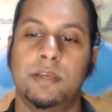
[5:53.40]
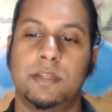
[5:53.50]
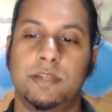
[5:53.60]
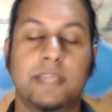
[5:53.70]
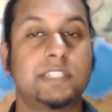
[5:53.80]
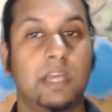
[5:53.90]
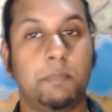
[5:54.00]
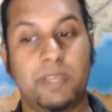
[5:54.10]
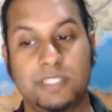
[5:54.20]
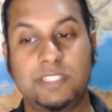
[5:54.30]
Next up
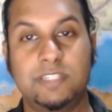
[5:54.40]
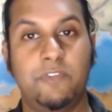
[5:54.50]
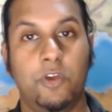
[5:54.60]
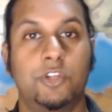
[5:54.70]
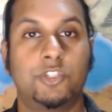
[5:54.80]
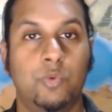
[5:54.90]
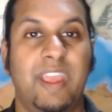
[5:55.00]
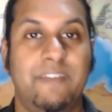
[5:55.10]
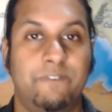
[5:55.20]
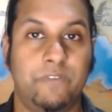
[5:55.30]
is devoted to
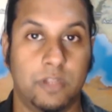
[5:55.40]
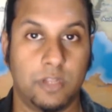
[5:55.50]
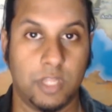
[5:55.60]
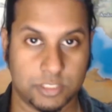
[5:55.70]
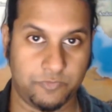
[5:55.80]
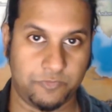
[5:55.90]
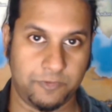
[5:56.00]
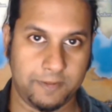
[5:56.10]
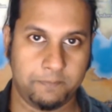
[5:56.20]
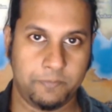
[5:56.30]
a
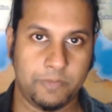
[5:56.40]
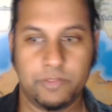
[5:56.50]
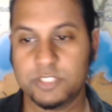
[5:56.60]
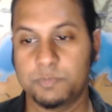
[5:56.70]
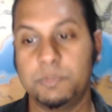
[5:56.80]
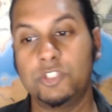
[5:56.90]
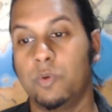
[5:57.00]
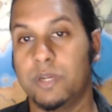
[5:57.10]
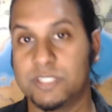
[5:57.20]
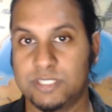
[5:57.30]
philosophy. Now, this means you
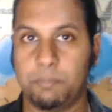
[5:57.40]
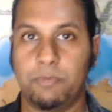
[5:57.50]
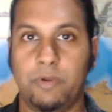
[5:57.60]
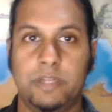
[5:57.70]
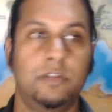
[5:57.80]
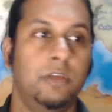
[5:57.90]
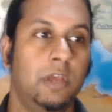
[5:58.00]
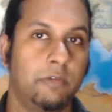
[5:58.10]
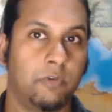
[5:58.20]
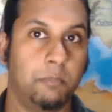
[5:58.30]
are separated
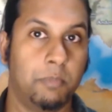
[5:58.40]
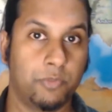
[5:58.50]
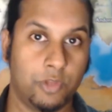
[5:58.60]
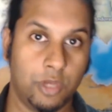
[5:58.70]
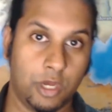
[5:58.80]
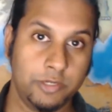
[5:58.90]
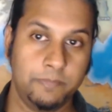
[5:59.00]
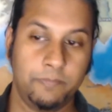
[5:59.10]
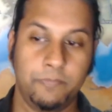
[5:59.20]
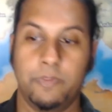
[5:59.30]
from both God
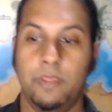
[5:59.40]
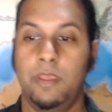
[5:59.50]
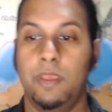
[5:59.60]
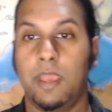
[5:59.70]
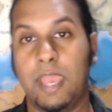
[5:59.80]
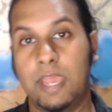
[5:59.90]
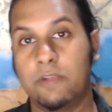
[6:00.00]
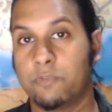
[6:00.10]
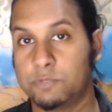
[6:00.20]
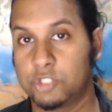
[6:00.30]
and
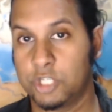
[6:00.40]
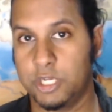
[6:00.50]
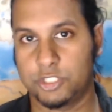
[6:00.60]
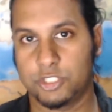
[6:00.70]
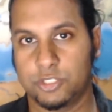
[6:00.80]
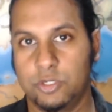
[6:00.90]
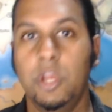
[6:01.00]
from church.